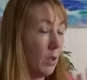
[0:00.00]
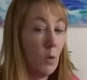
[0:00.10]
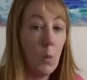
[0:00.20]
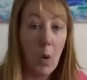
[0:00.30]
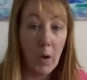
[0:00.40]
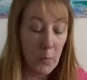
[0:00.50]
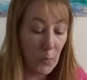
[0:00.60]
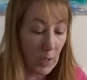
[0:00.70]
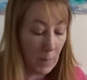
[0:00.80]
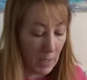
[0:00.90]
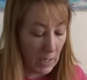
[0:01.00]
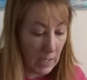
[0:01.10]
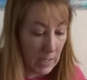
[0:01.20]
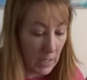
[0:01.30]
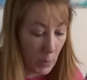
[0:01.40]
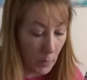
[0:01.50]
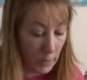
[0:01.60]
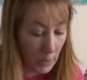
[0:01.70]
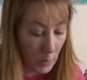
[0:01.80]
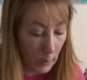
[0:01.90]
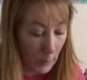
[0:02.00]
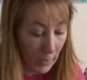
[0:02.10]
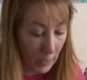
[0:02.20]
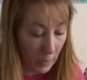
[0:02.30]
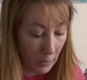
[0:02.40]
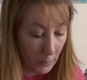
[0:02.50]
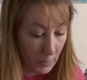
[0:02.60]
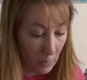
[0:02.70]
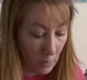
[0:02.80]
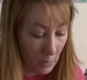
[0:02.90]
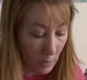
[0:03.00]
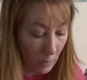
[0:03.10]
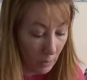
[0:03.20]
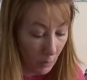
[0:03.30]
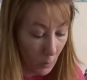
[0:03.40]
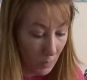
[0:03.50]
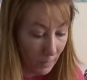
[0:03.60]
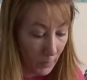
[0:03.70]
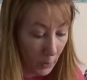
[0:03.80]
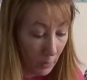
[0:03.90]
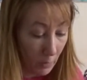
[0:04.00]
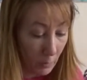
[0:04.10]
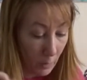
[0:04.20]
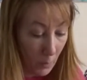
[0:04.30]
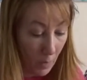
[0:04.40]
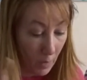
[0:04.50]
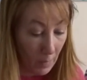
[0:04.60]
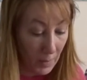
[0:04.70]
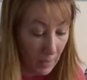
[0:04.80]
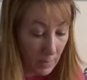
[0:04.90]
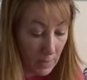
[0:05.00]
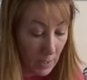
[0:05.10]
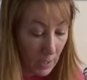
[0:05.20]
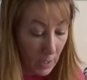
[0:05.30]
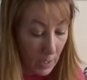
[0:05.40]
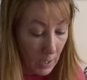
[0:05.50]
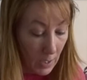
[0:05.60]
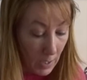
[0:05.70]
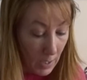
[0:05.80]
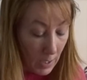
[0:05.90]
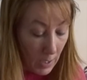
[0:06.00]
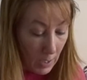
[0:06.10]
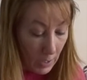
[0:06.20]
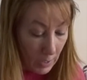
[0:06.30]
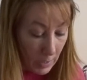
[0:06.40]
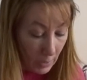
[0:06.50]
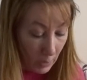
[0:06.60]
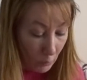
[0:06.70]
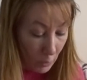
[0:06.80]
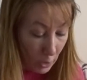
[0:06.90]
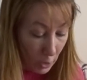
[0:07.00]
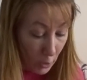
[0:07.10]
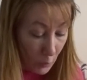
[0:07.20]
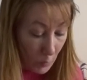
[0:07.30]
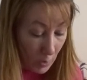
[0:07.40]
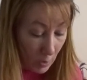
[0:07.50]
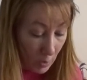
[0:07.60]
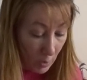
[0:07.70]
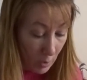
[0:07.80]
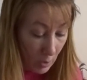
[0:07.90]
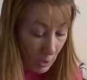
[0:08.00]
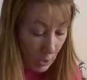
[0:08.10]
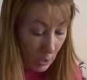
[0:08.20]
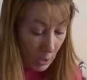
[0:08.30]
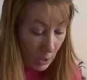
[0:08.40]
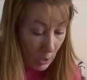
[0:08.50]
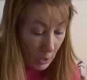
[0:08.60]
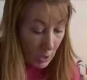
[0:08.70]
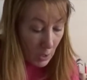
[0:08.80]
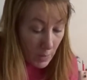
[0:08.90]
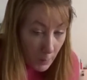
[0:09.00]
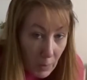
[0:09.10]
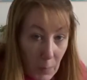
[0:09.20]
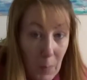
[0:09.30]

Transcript: or hopefully making, this one into a pattern. Let me just show you on my phone because my iPad's in the other room. So I'm going to be